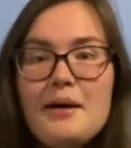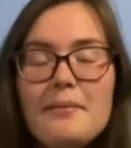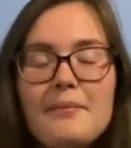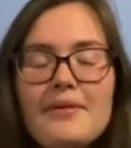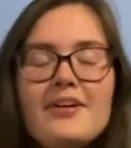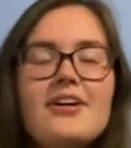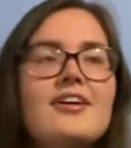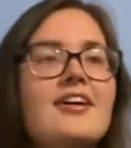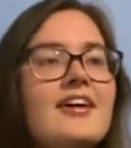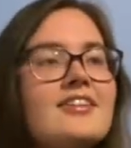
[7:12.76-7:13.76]

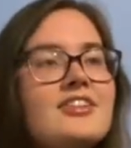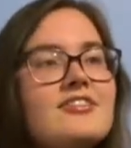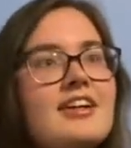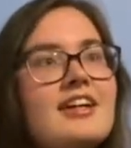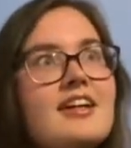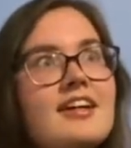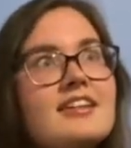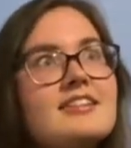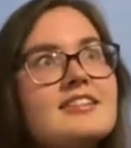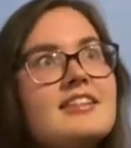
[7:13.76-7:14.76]
I just
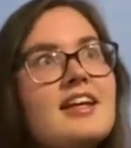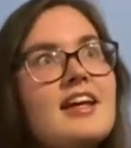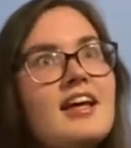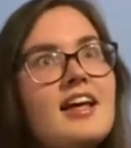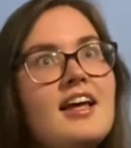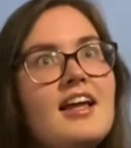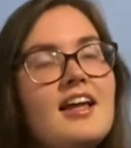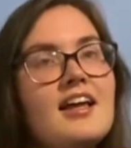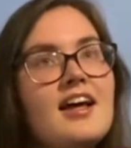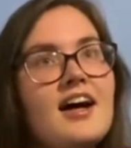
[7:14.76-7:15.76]
realised
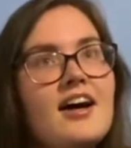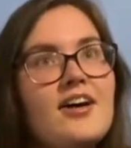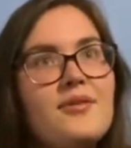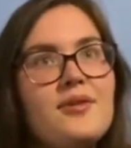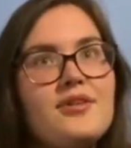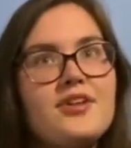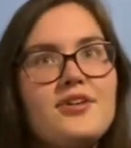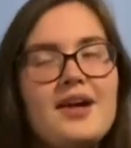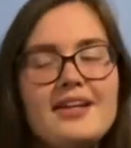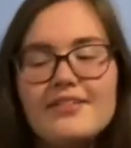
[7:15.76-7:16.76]
I won't know
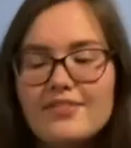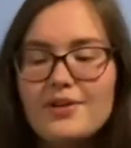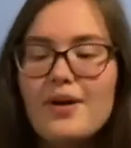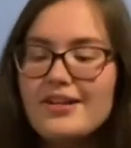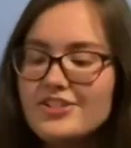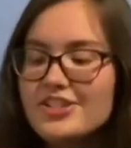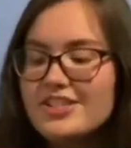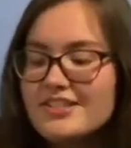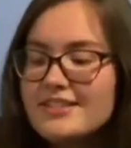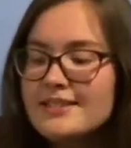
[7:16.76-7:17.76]
any of the questions.